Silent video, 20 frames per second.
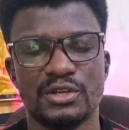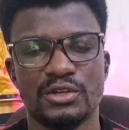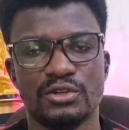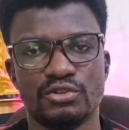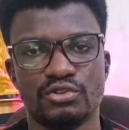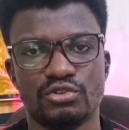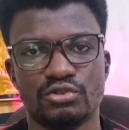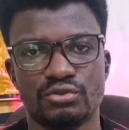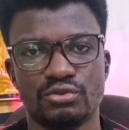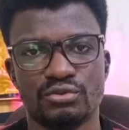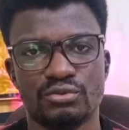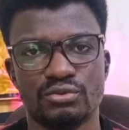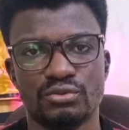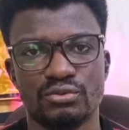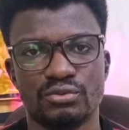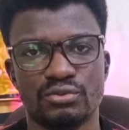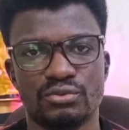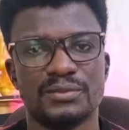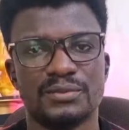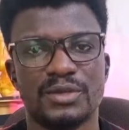
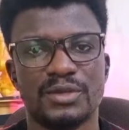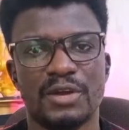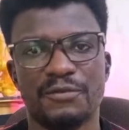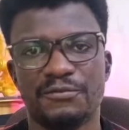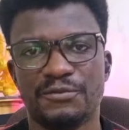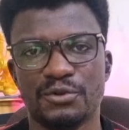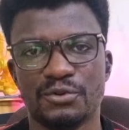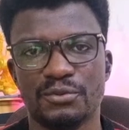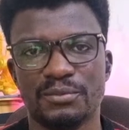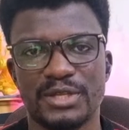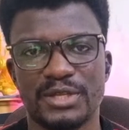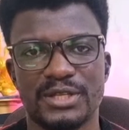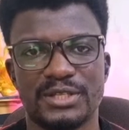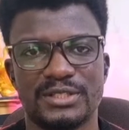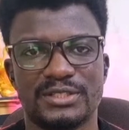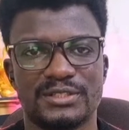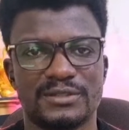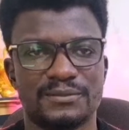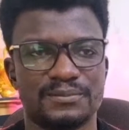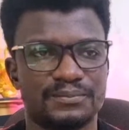to a few
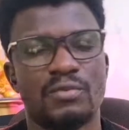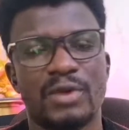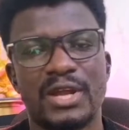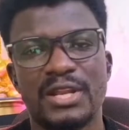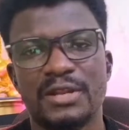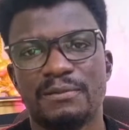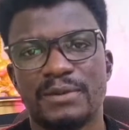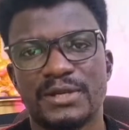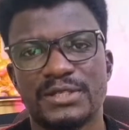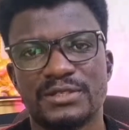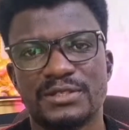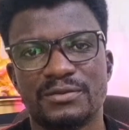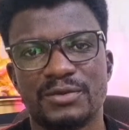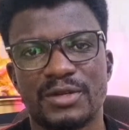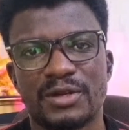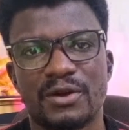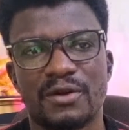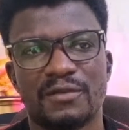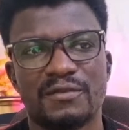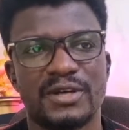minutes. When the person
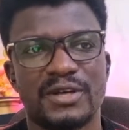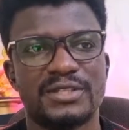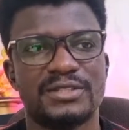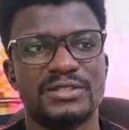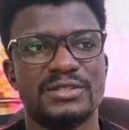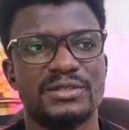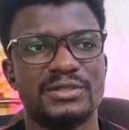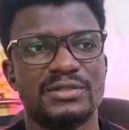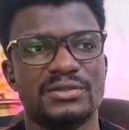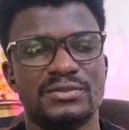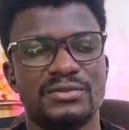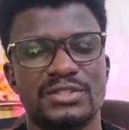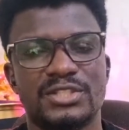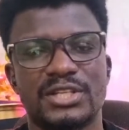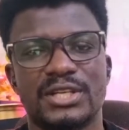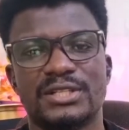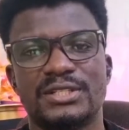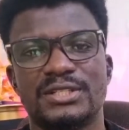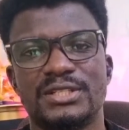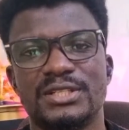recovers, you
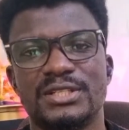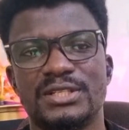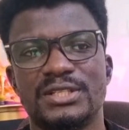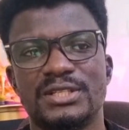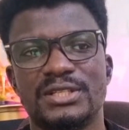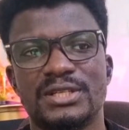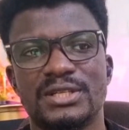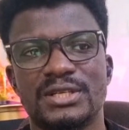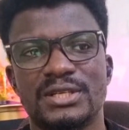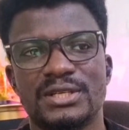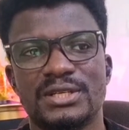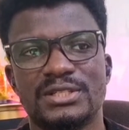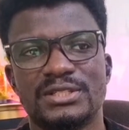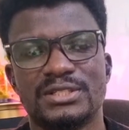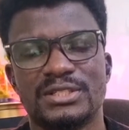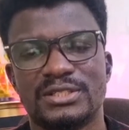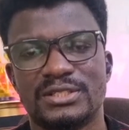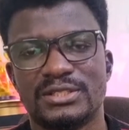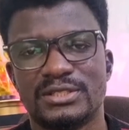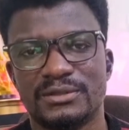gently
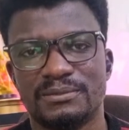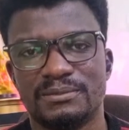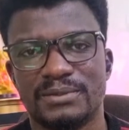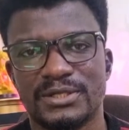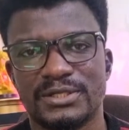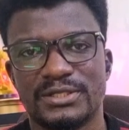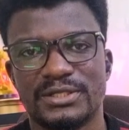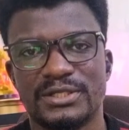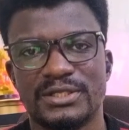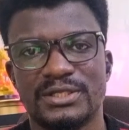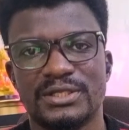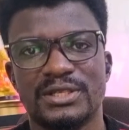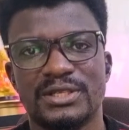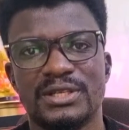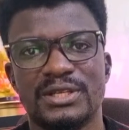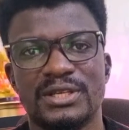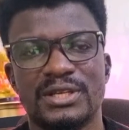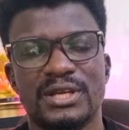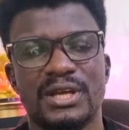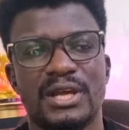sit the person
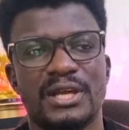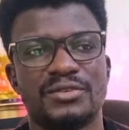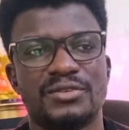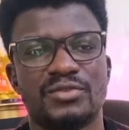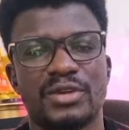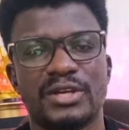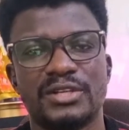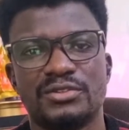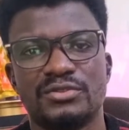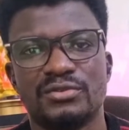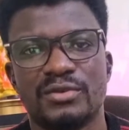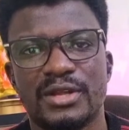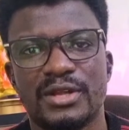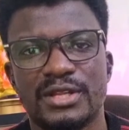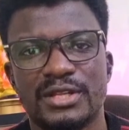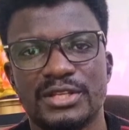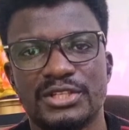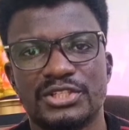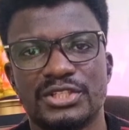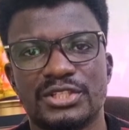and try to
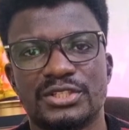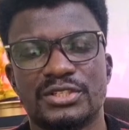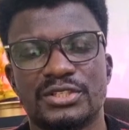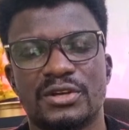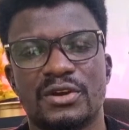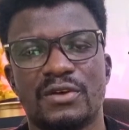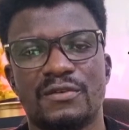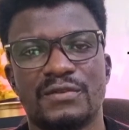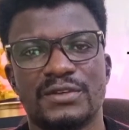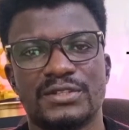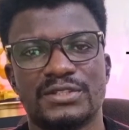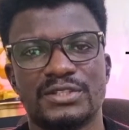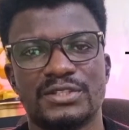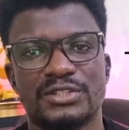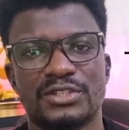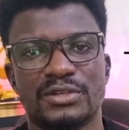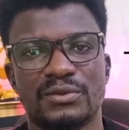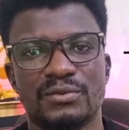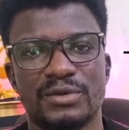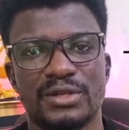initiate a
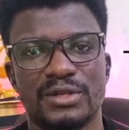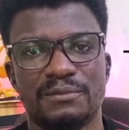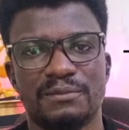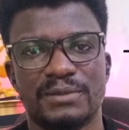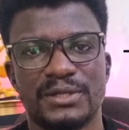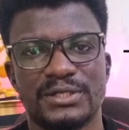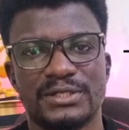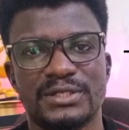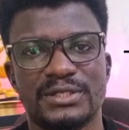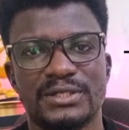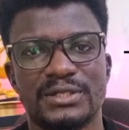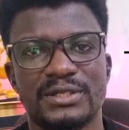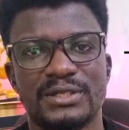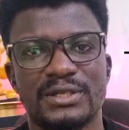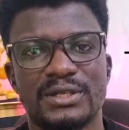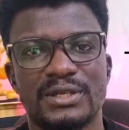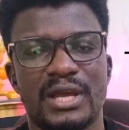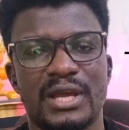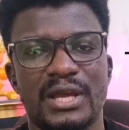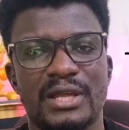conversation with the person.
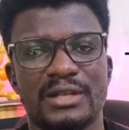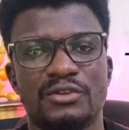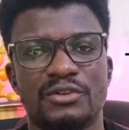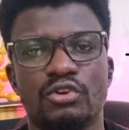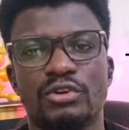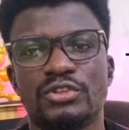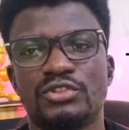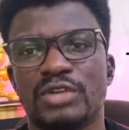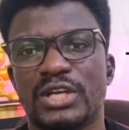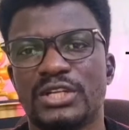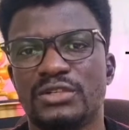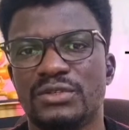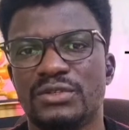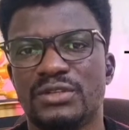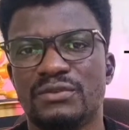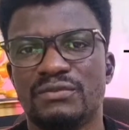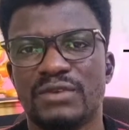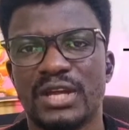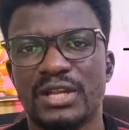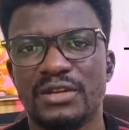And don't try to
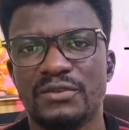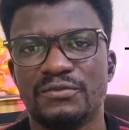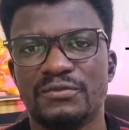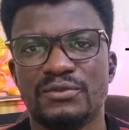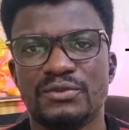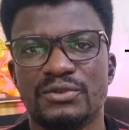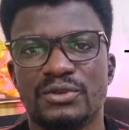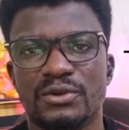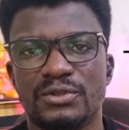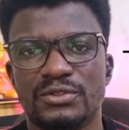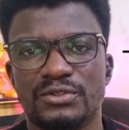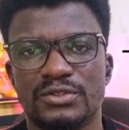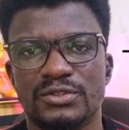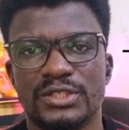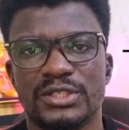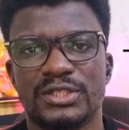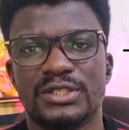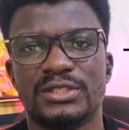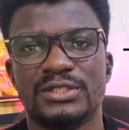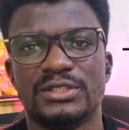give any food or
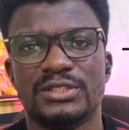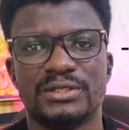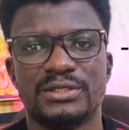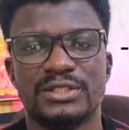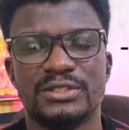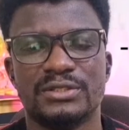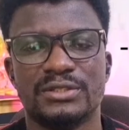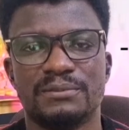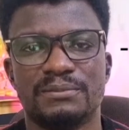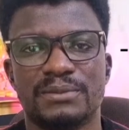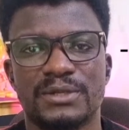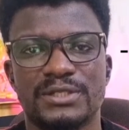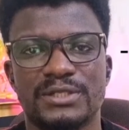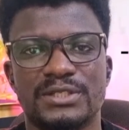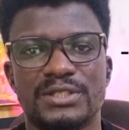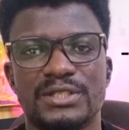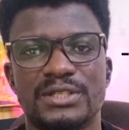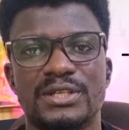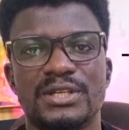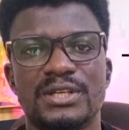drink until the
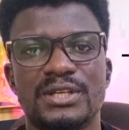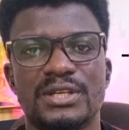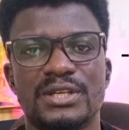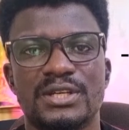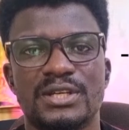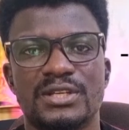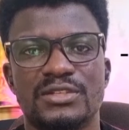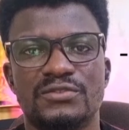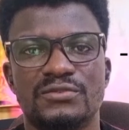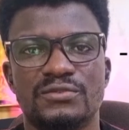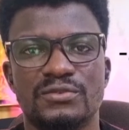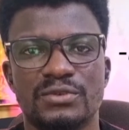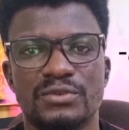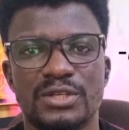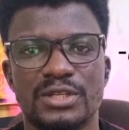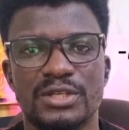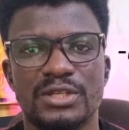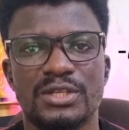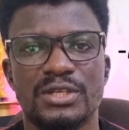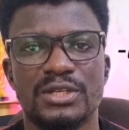person is
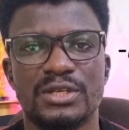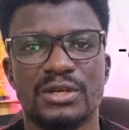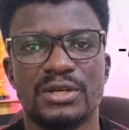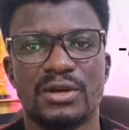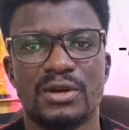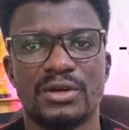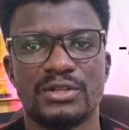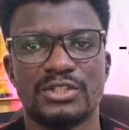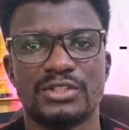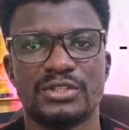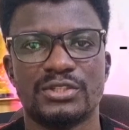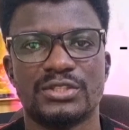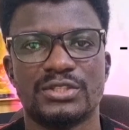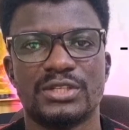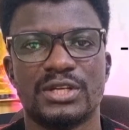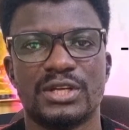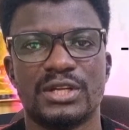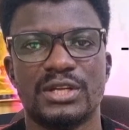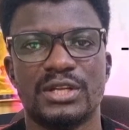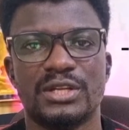fully conscious,
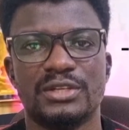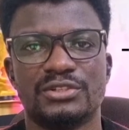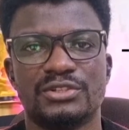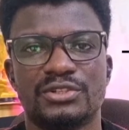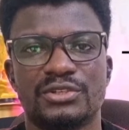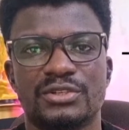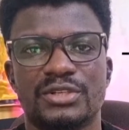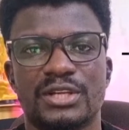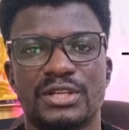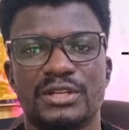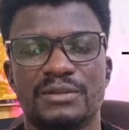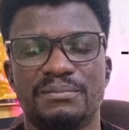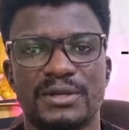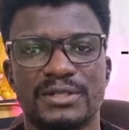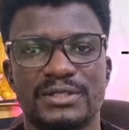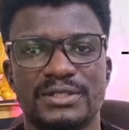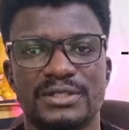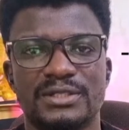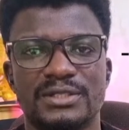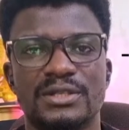and ensure that the
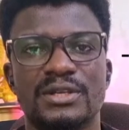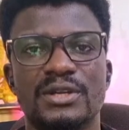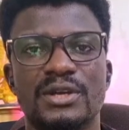person